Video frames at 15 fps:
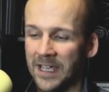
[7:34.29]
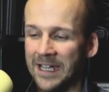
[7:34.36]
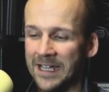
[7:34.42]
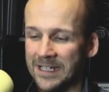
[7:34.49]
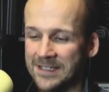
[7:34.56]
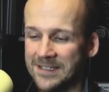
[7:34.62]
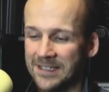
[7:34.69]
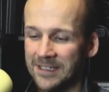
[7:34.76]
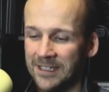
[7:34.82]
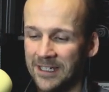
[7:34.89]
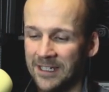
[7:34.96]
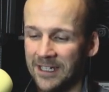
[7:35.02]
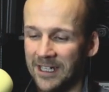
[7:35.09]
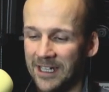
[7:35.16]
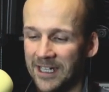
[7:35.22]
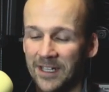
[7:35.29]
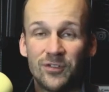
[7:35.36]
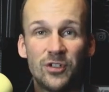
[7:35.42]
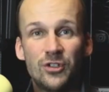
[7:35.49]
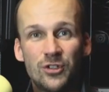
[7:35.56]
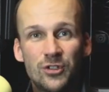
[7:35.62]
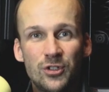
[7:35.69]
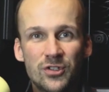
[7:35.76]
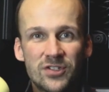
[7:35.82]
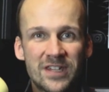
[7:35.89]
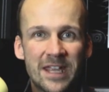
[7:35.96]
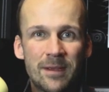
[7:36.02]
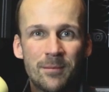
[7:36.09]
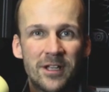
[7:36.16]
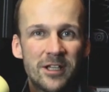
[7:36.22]
And if you do use
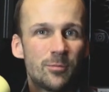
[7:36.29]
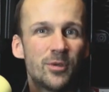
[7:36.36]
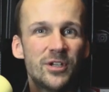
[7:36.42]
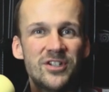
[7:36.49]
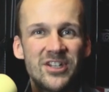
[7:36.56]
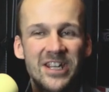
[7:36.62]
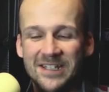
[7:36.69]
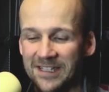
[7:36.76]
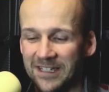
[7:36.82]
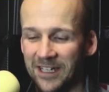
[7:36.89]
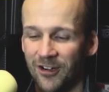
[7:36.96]
them, I'd appreciate it.